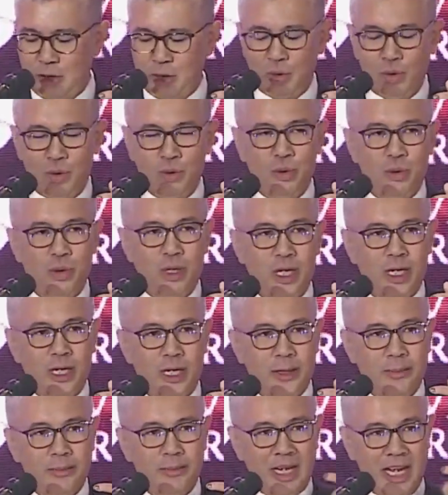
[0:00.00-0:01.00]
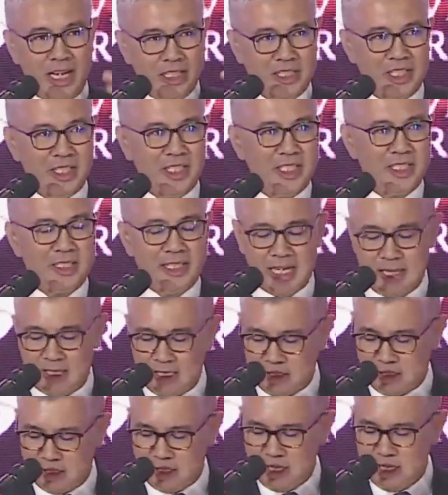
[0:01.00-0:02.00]
to the SDG
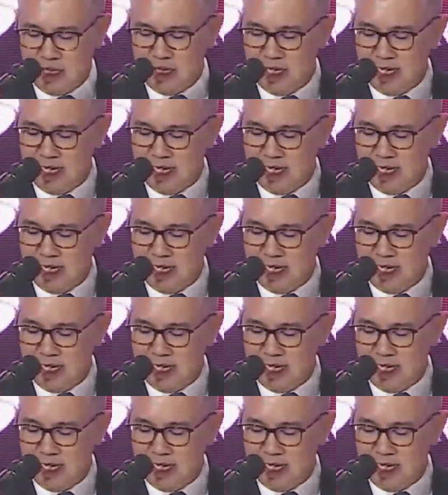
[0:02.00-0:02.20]
standards,